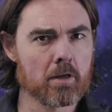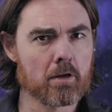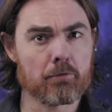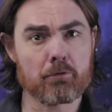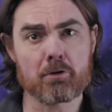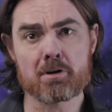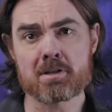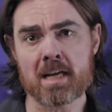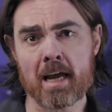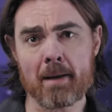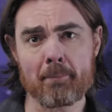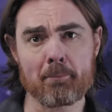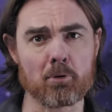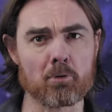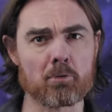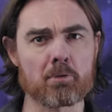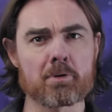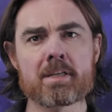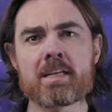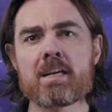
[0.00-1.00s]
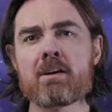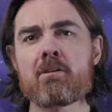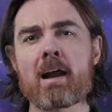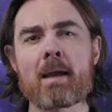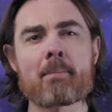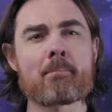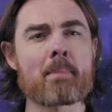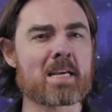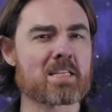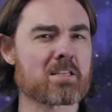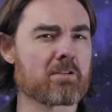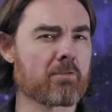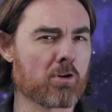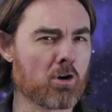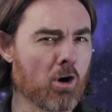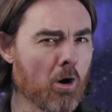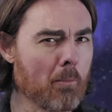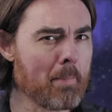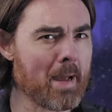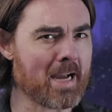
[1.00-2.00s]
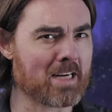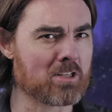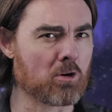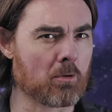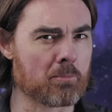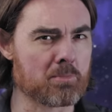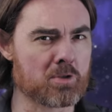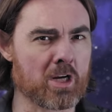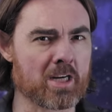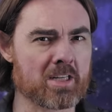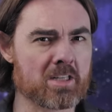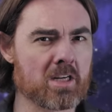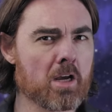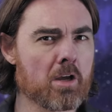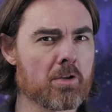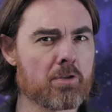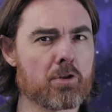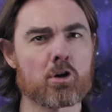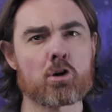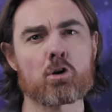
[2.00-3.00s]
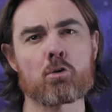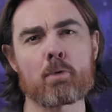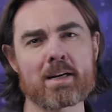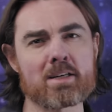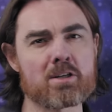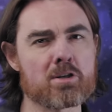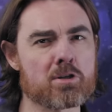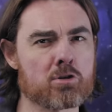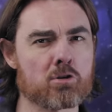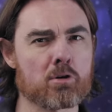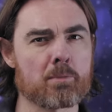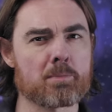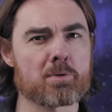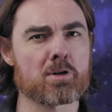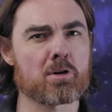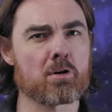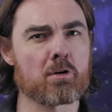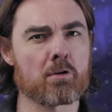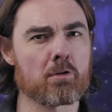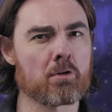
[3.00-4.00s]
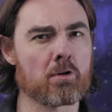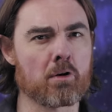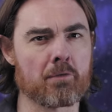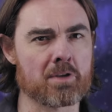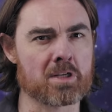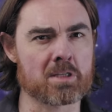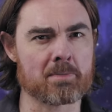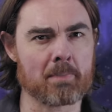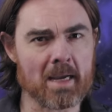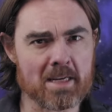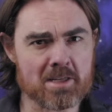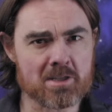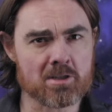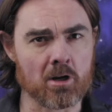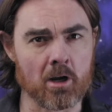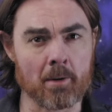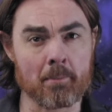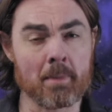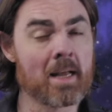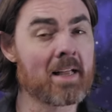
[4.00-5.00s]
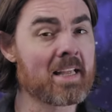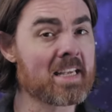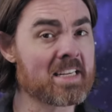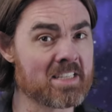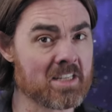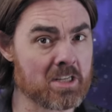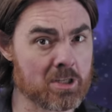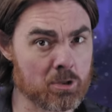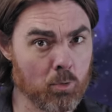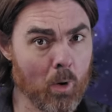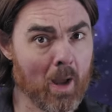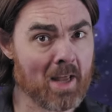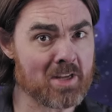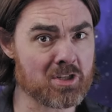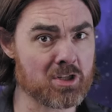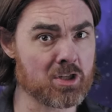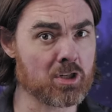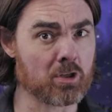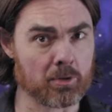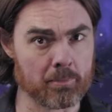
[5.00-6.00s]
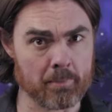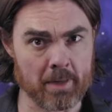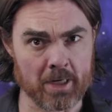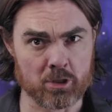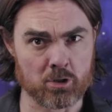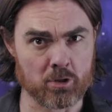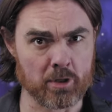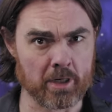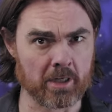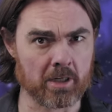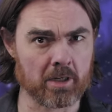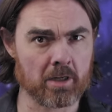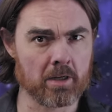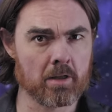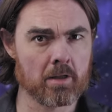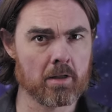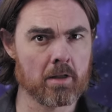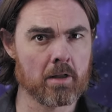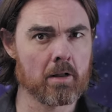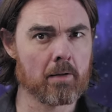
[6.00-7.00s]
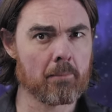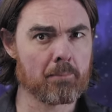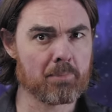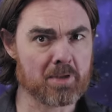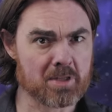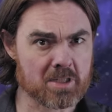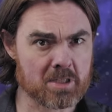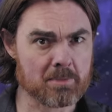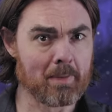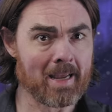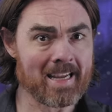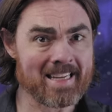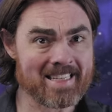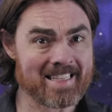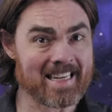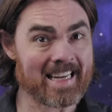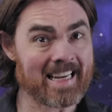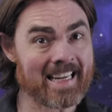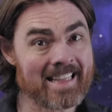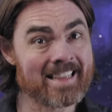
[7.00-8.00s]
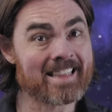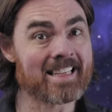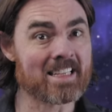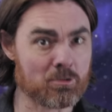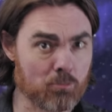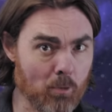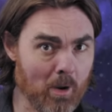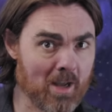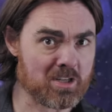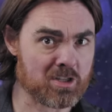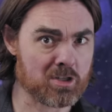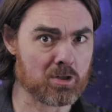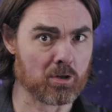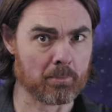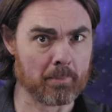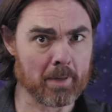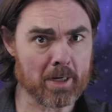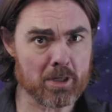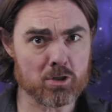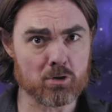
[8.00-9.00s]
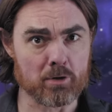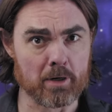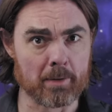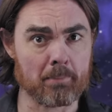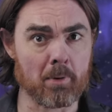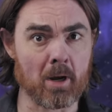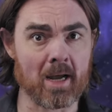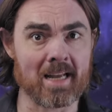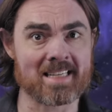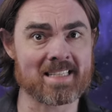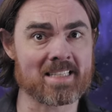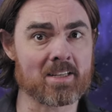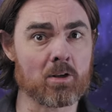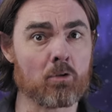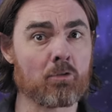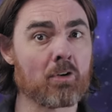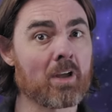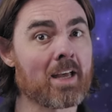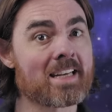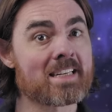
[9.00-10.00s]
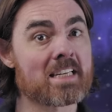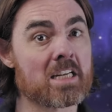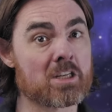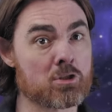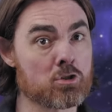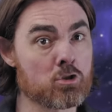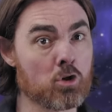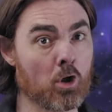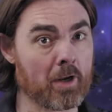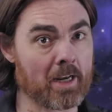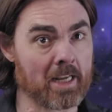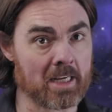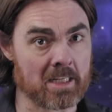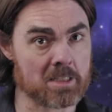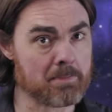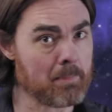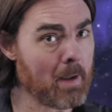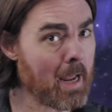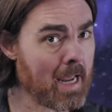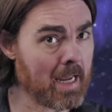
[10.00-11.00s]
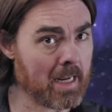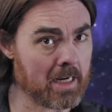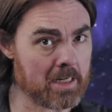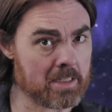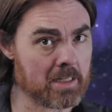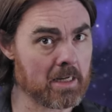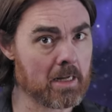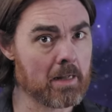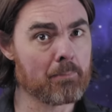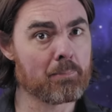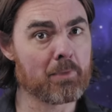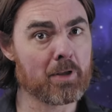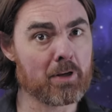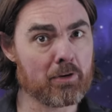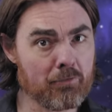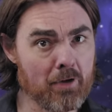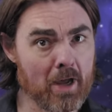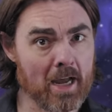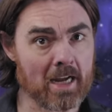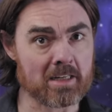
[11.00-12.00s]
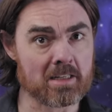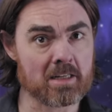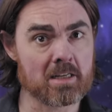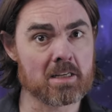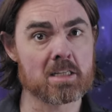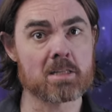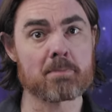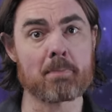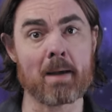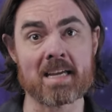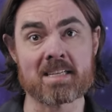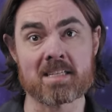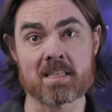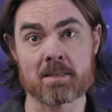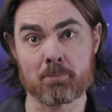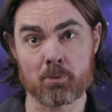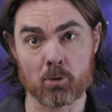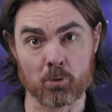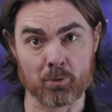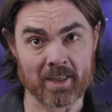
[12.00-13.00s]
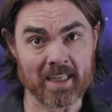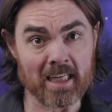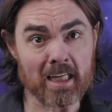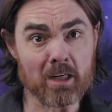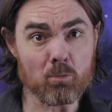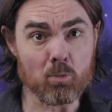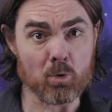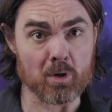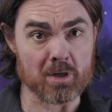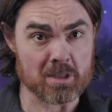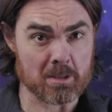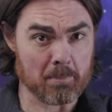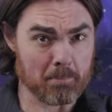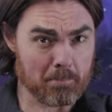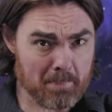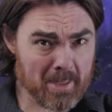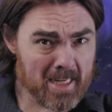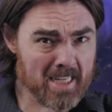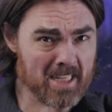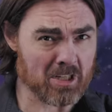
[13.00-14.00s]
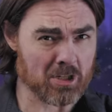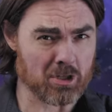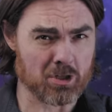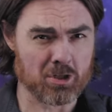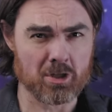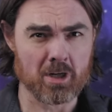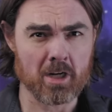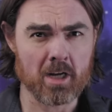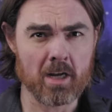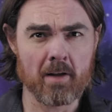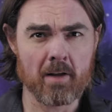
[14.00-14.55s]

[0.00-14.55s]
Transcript: For example, near a massive compact object, the correct description of the spacetime is the Schwarzschild metric. The space in the Schwarzschild metric by itself does not expand, in fact, space is pulled inwards, pinched,